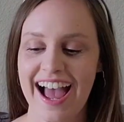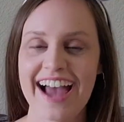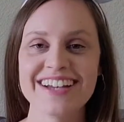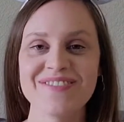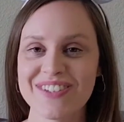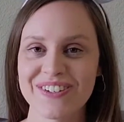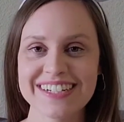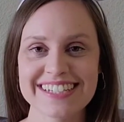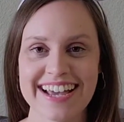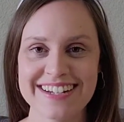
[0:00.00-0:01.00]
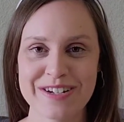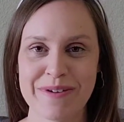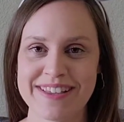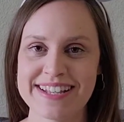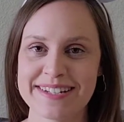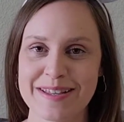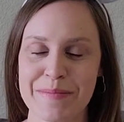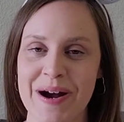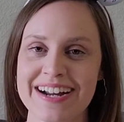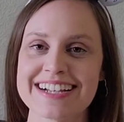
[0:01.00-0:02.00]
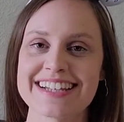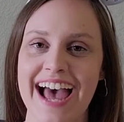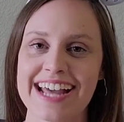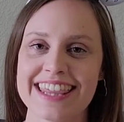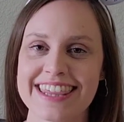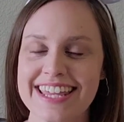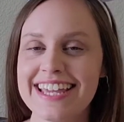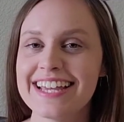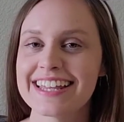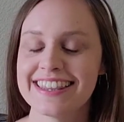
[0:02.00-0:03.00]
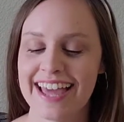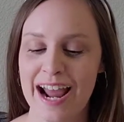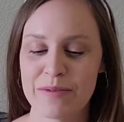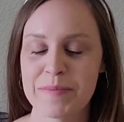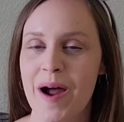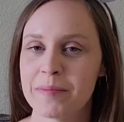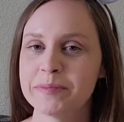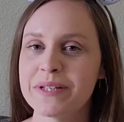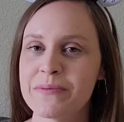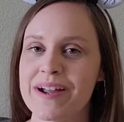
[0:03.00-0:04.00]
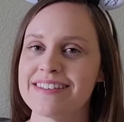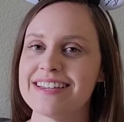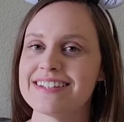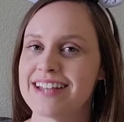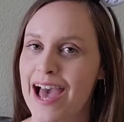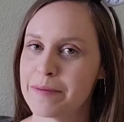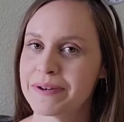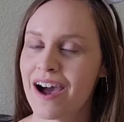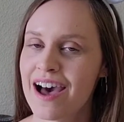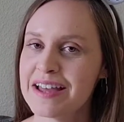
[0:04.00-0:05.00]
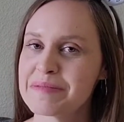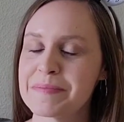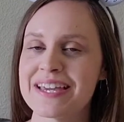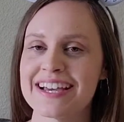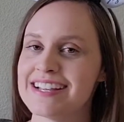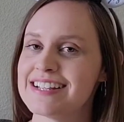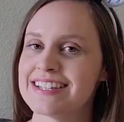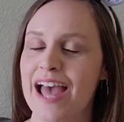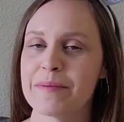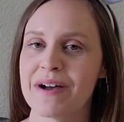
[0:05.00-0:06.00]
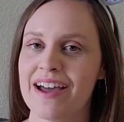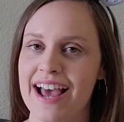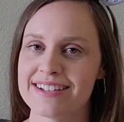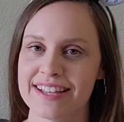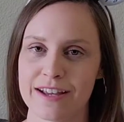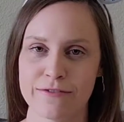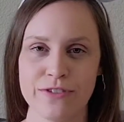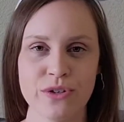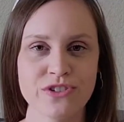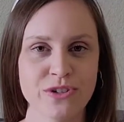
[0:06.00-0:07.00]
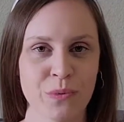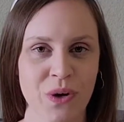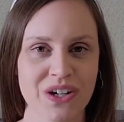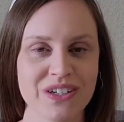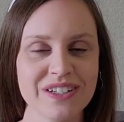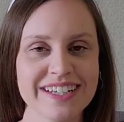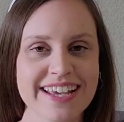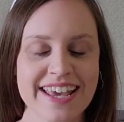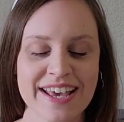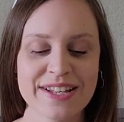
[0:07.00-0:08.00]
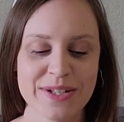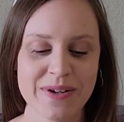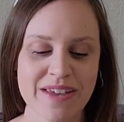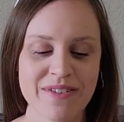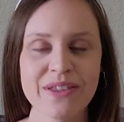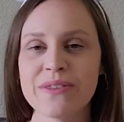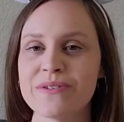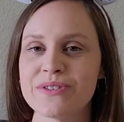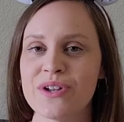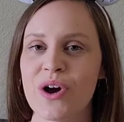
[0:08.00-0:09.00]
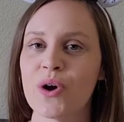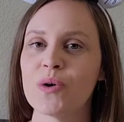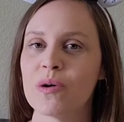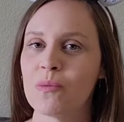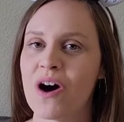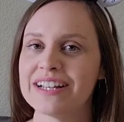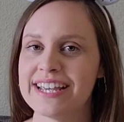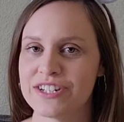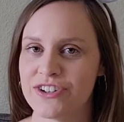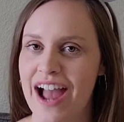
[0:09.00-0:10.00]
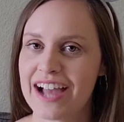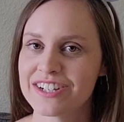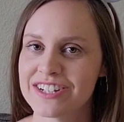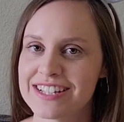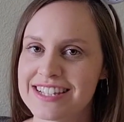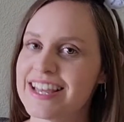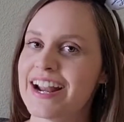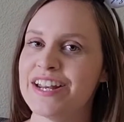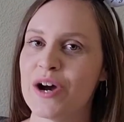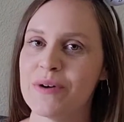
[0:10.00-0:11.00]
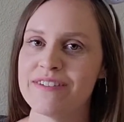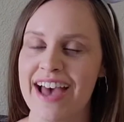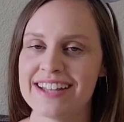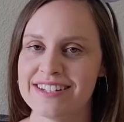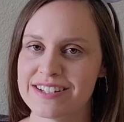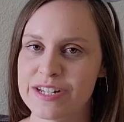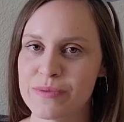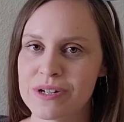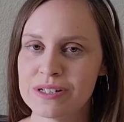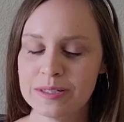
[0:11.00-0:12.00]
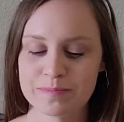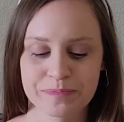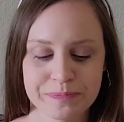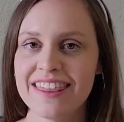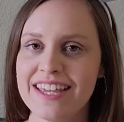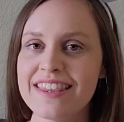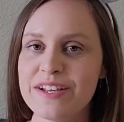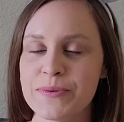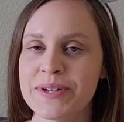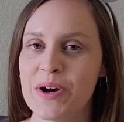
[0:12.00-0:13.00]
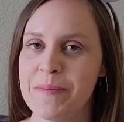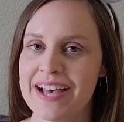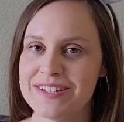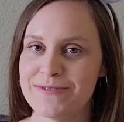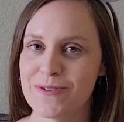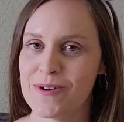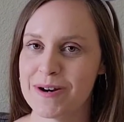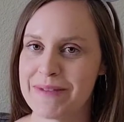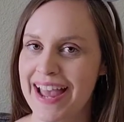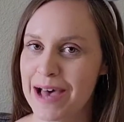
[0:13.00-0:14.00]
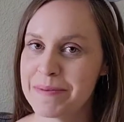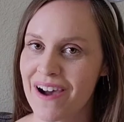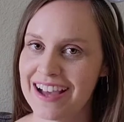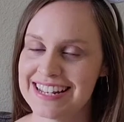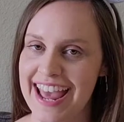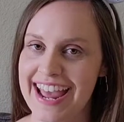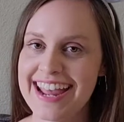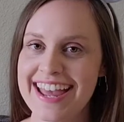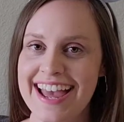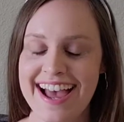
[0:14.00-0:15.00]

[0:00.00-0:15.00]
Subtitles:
I am so excited to wear these to the parks. I think that I would probably wear these to Epcot because Epcot has like a future world. So even though there's no Wally attractions that I know of at Disney World, I think these would go best for my Epcot day.